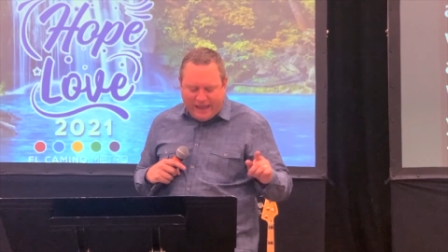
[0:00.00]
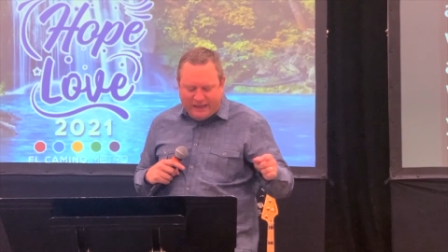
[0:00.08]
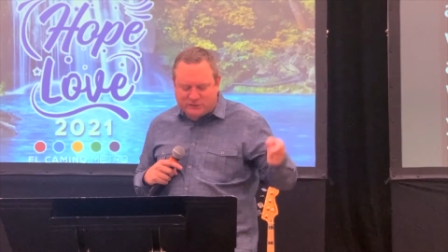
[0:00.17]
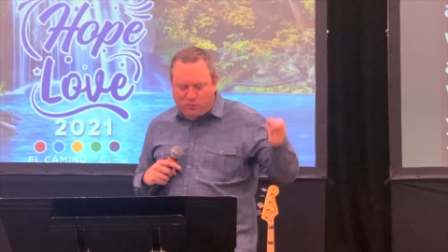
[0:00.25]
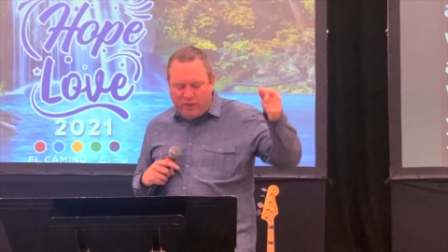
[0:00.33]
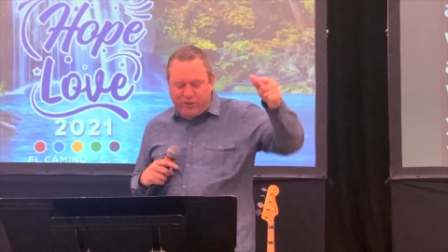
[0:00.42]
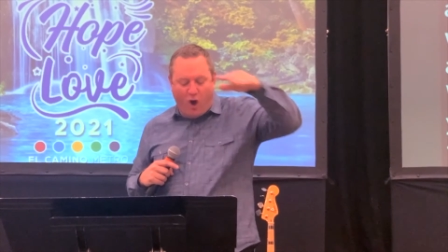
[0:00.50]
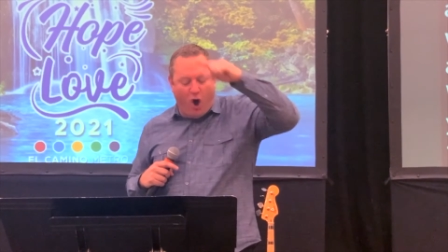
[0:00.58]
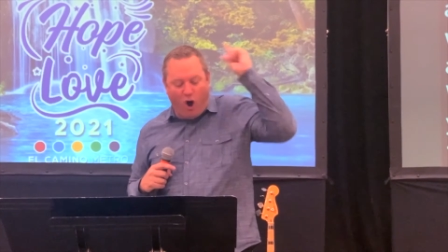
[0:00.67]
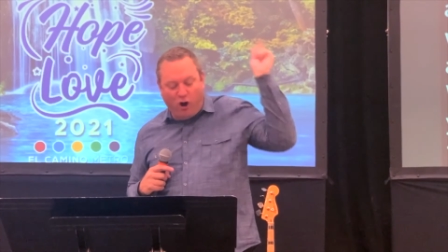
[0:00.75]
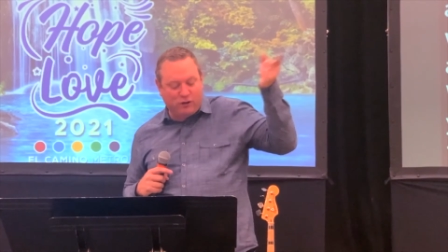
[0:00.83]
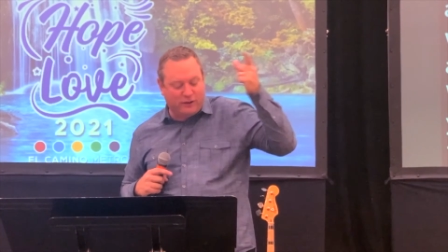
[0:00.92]
he is with
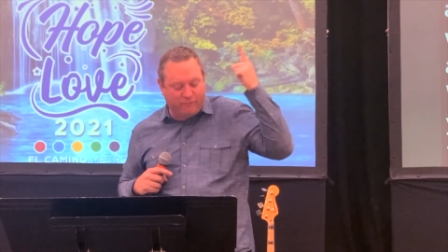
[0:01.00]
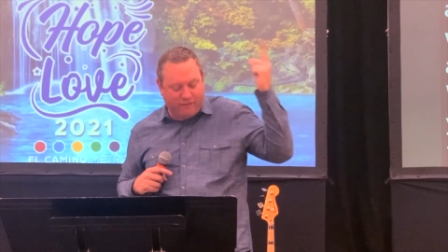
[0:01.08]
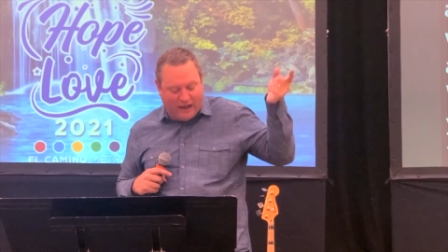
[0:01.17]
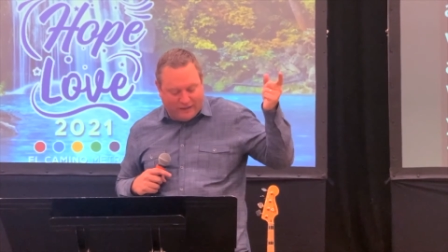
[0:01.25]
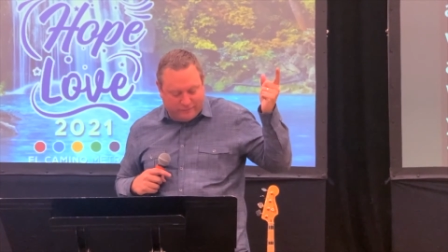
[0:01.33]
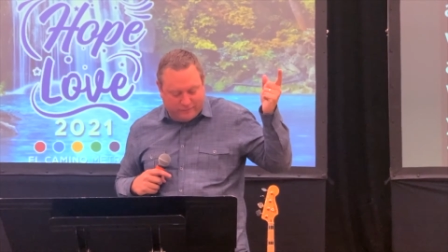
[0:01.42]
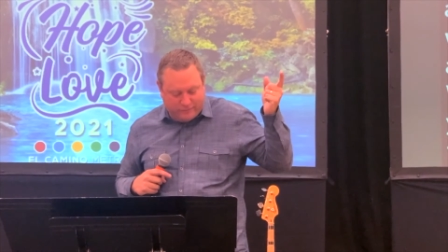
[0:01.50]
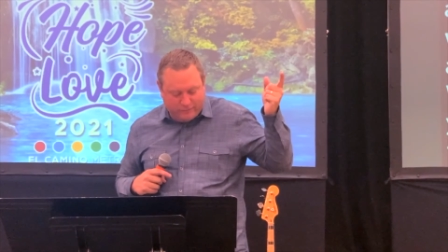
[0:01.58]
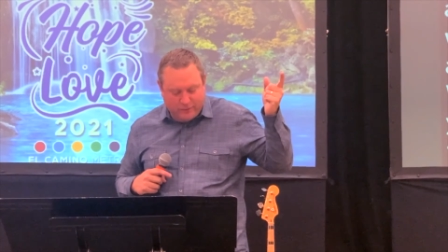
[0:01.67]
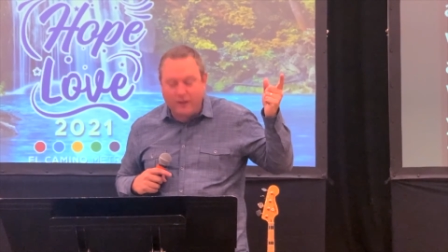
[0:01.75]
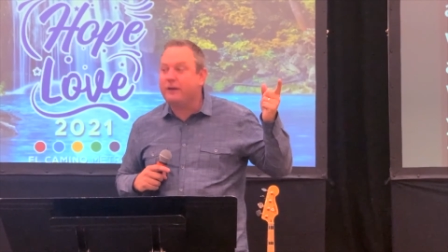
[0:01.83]
all of us.